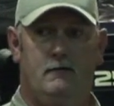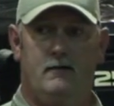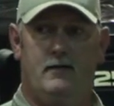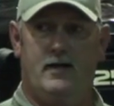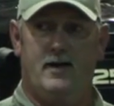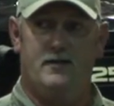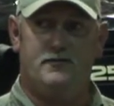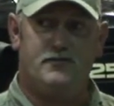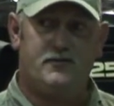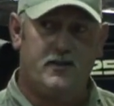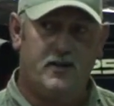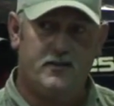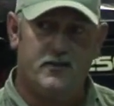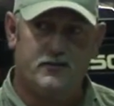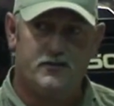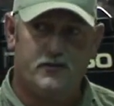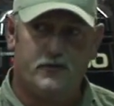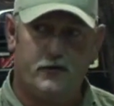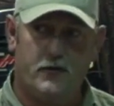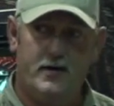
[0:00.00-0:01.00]
and I've said
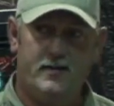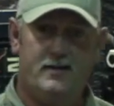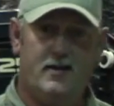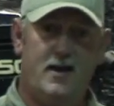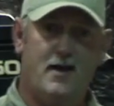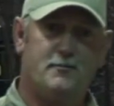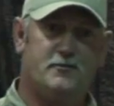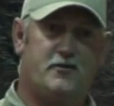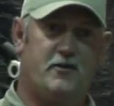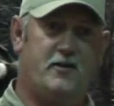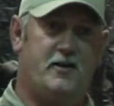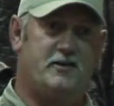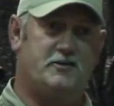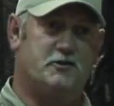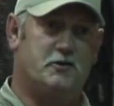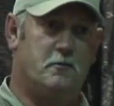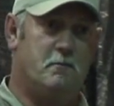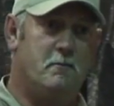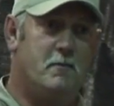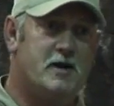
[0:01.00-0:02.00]
this 3 times already,
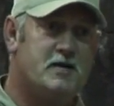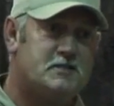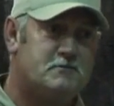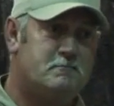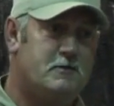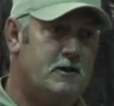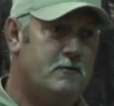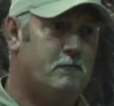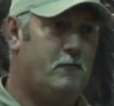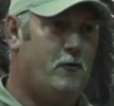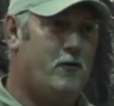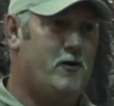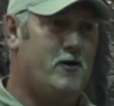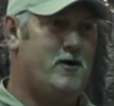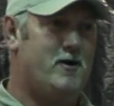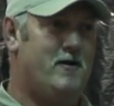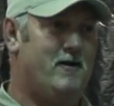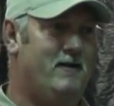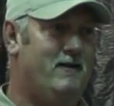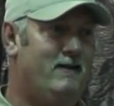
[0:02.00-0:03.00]
so it must be
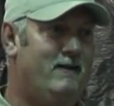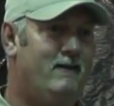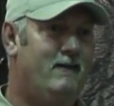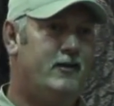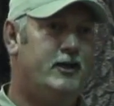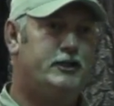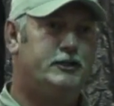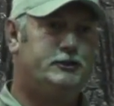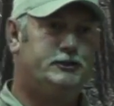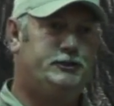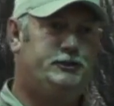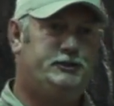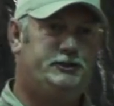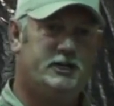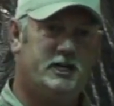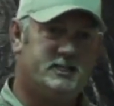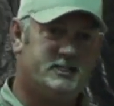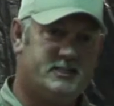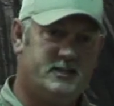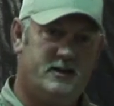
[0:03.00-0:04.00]
important,
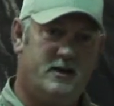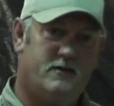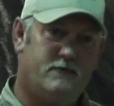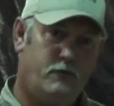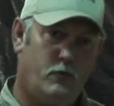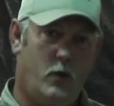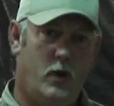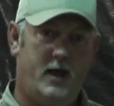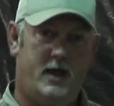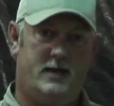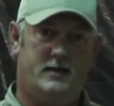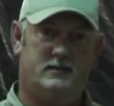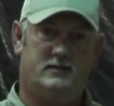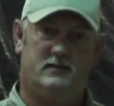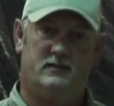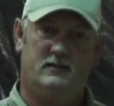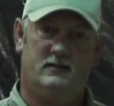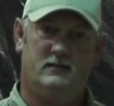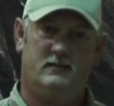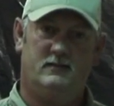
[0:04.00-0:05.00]
just enough
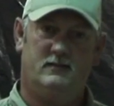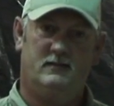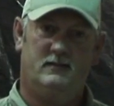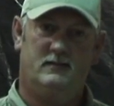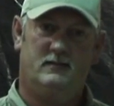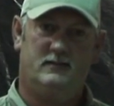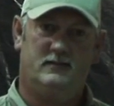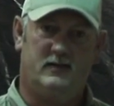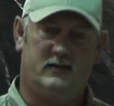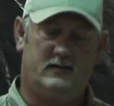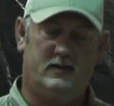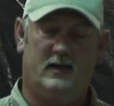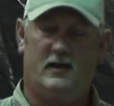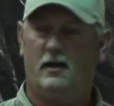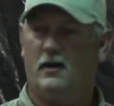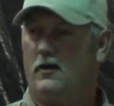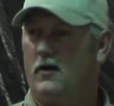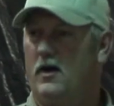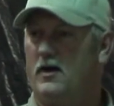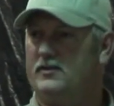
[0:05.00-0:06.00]
weight to tick
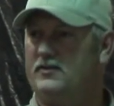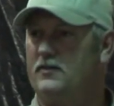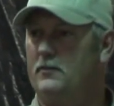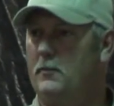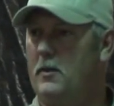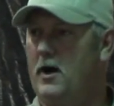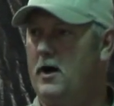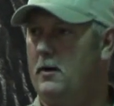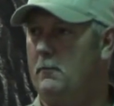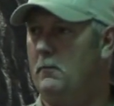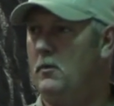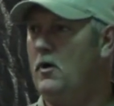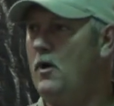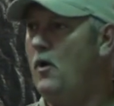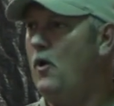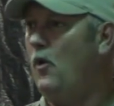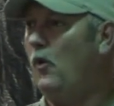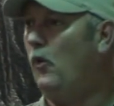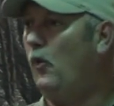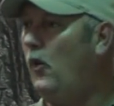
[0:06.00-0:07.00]
across the bottom.
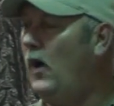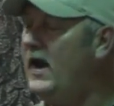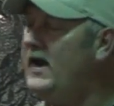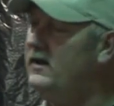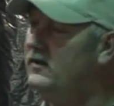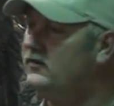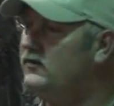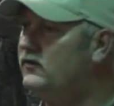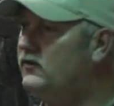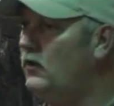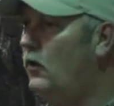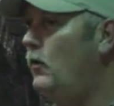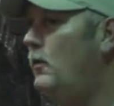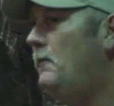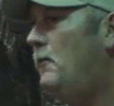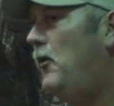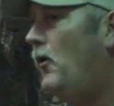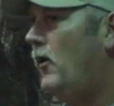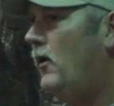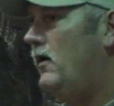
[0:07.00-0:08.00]
Weight is so
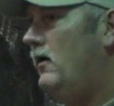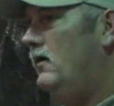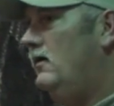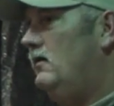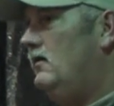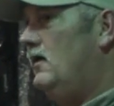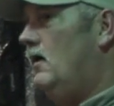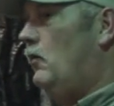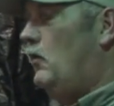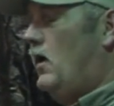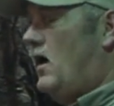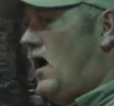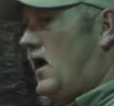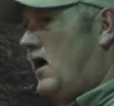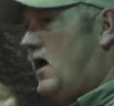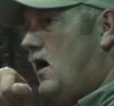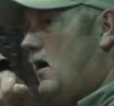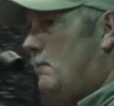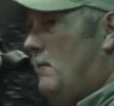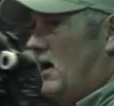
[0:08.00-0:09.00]
important that when I
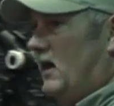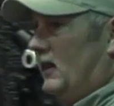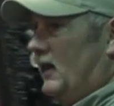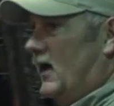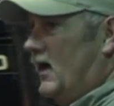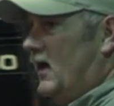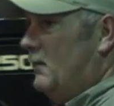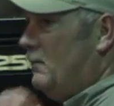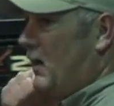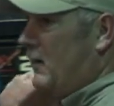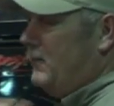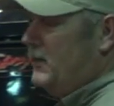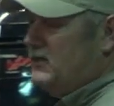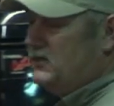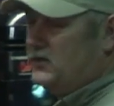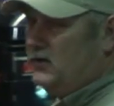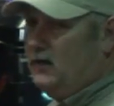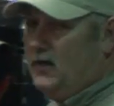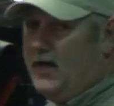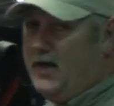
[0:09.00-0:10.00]
cut my lead, my
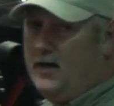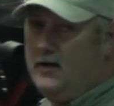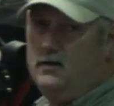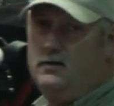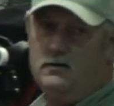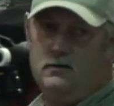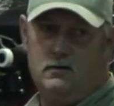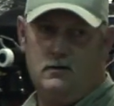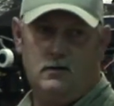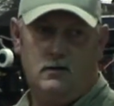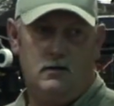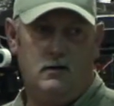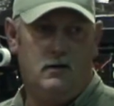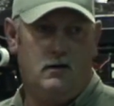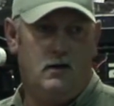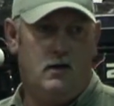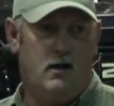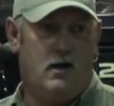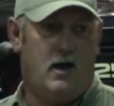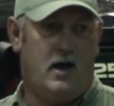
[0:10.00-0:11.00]
pencil lead,
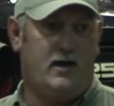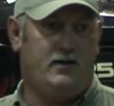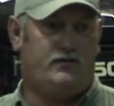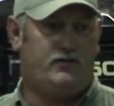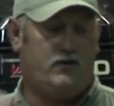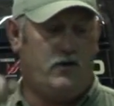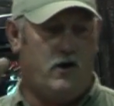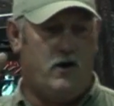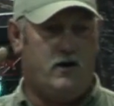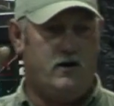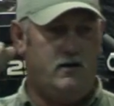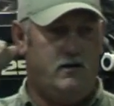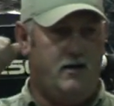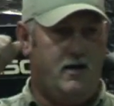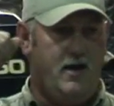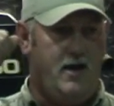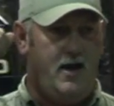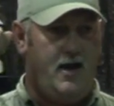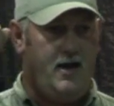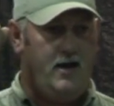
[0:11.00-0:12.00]
I start
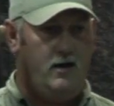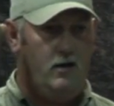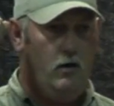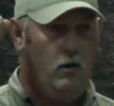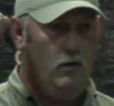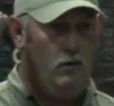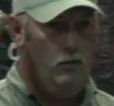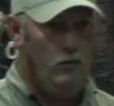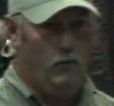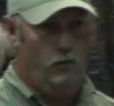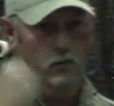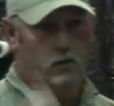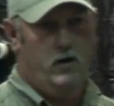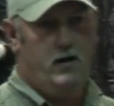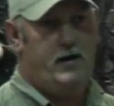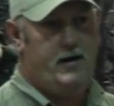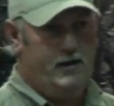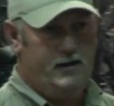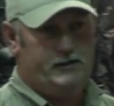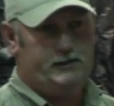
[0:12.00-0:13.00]
at
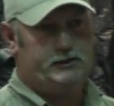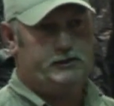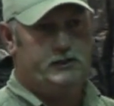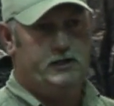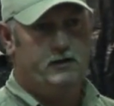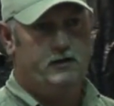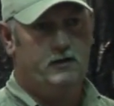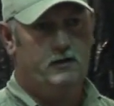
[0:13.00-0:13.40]
1 inch